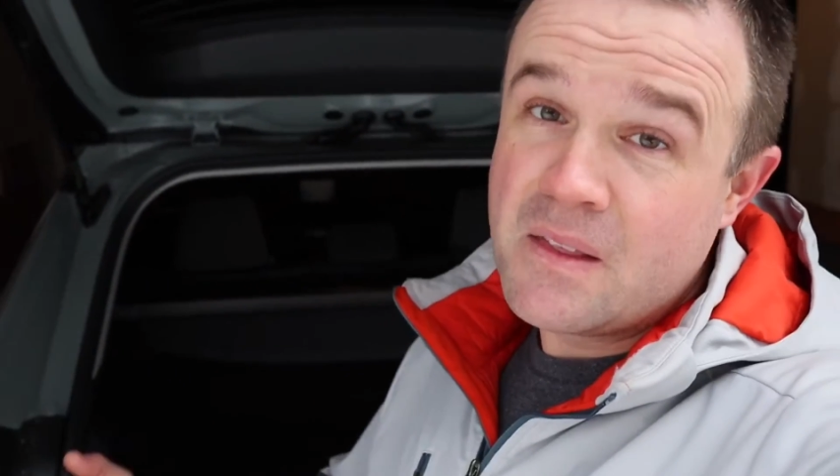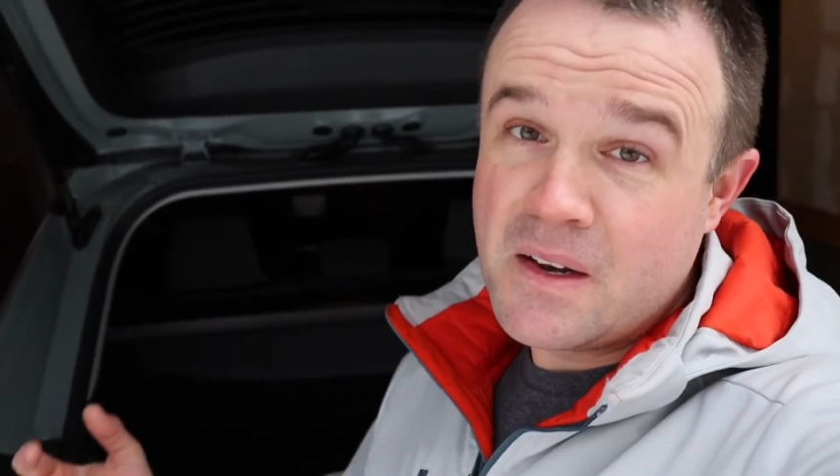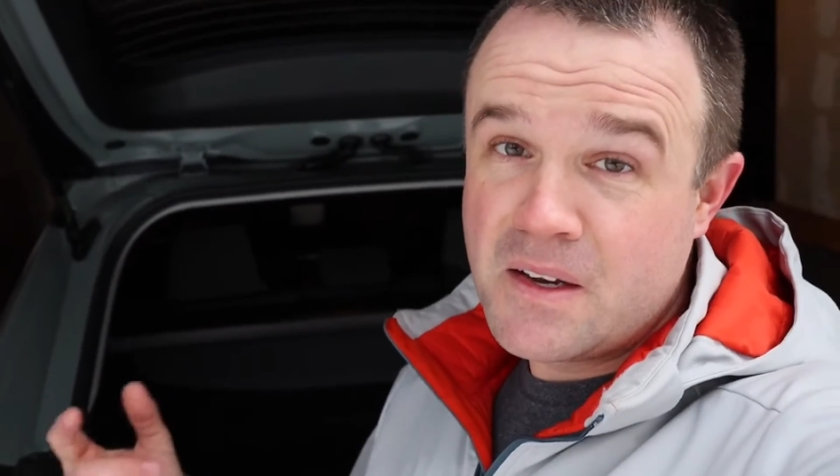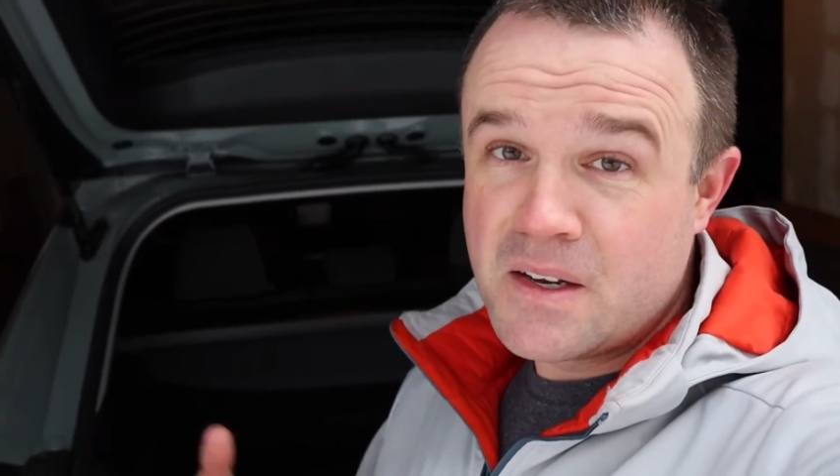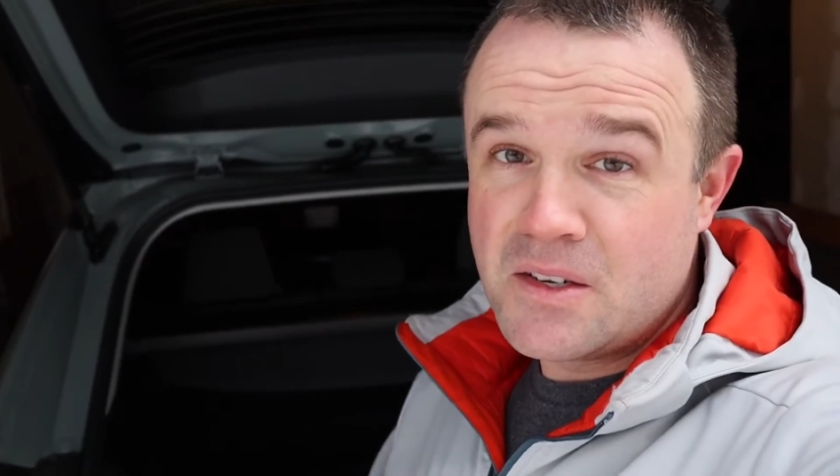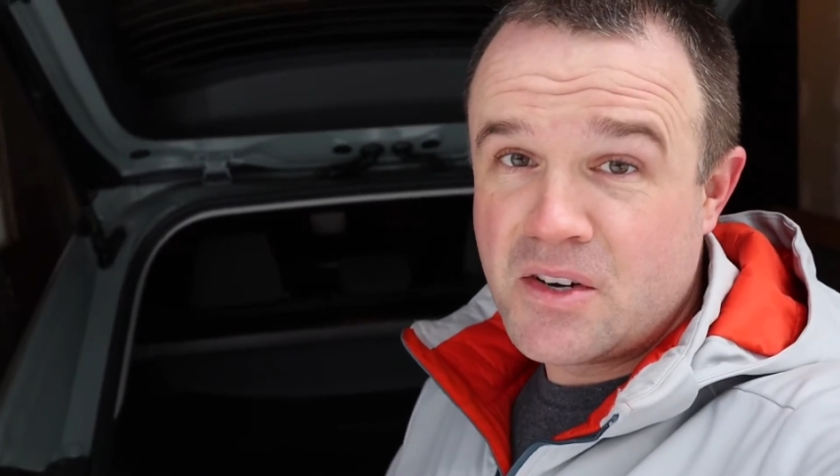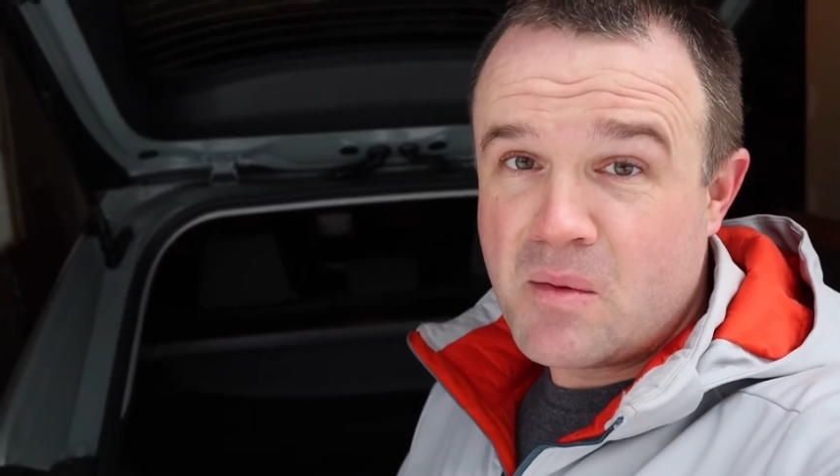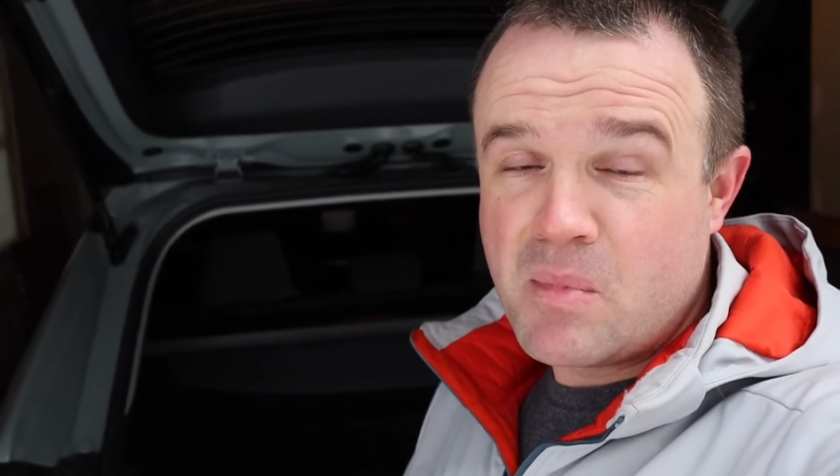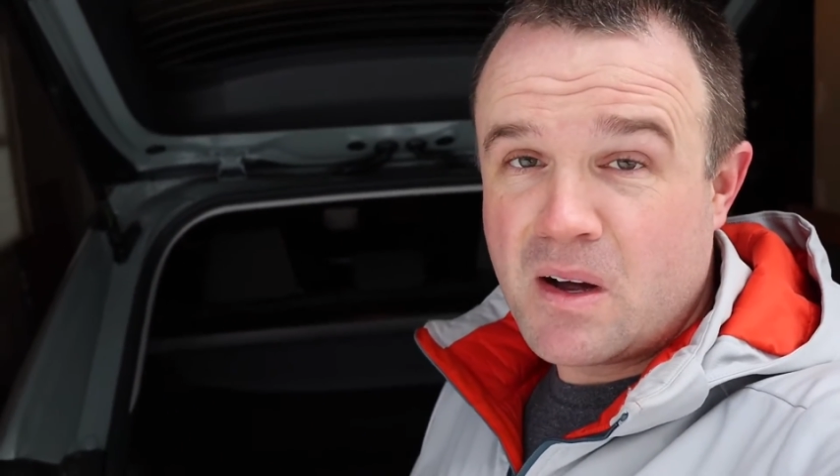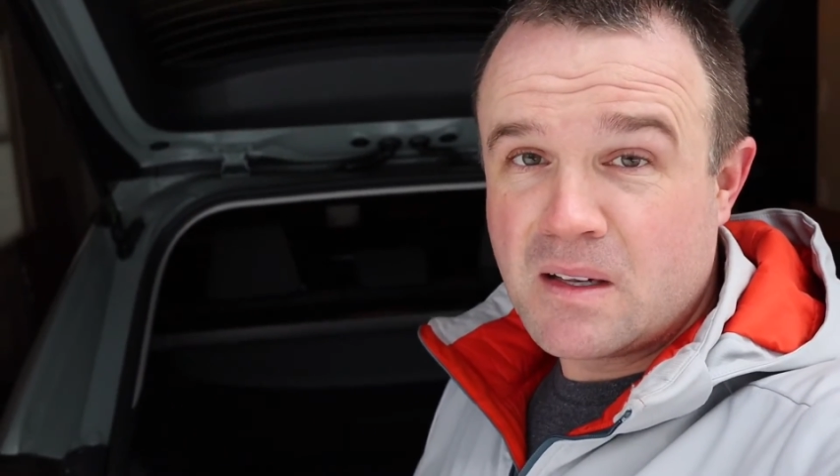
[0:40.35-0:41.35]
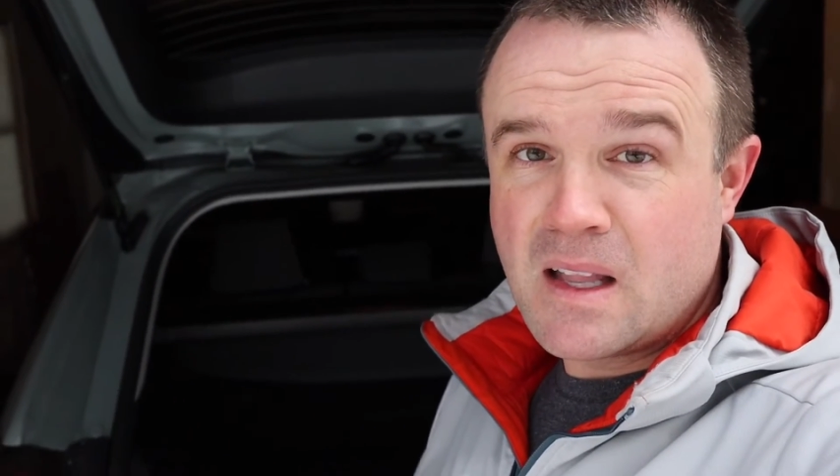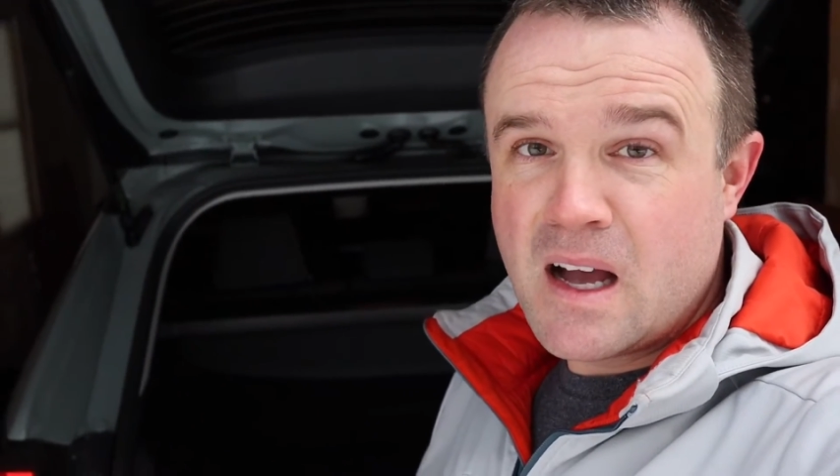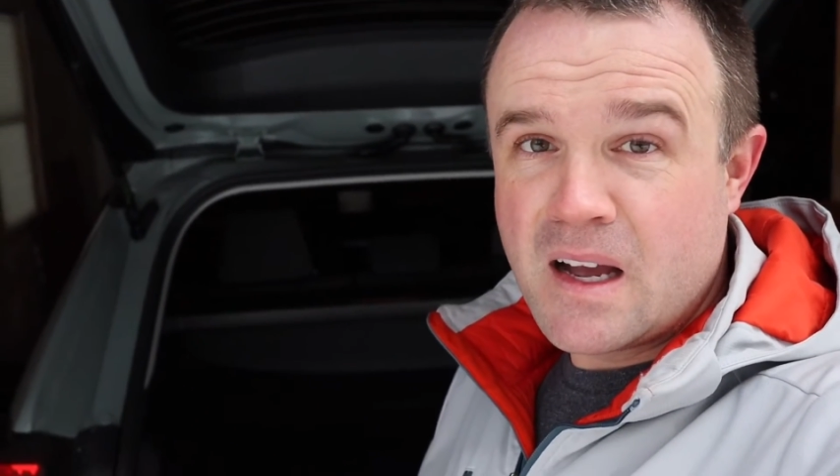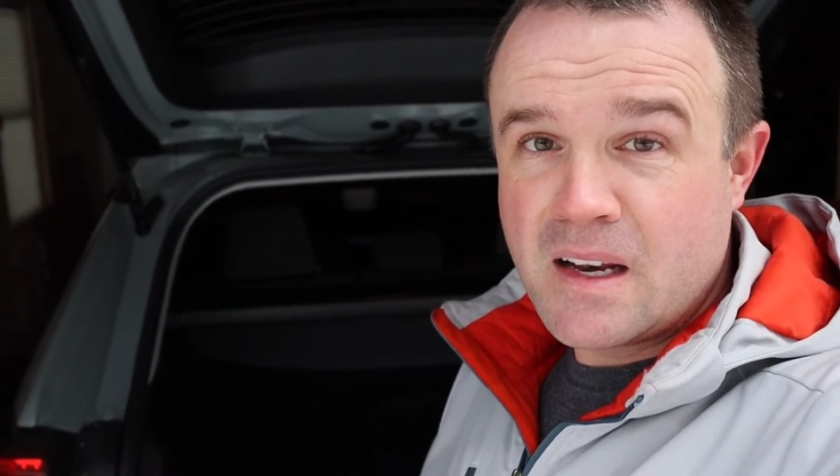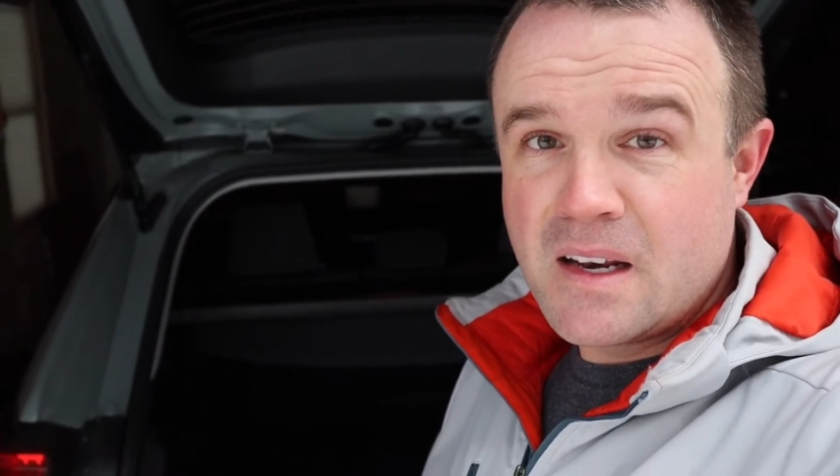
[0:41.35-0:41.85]
Then you're gonna jump
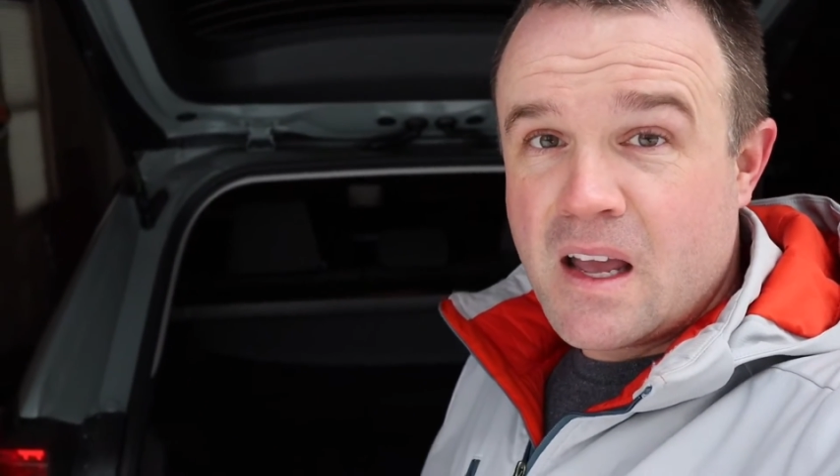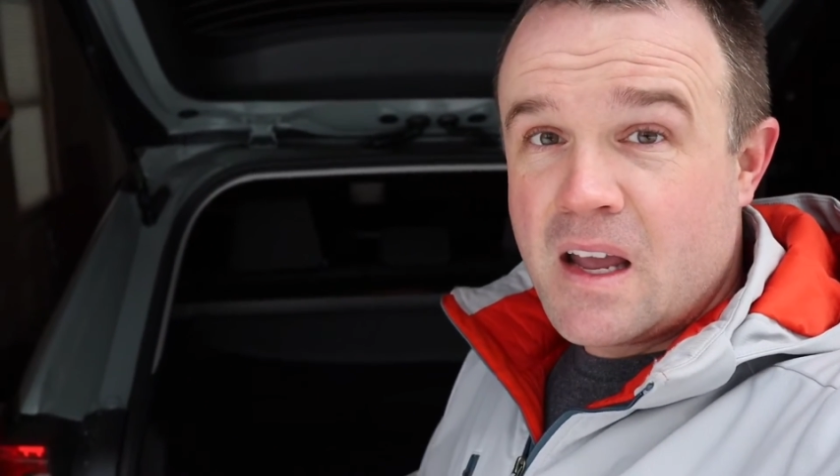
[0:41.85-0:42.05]
online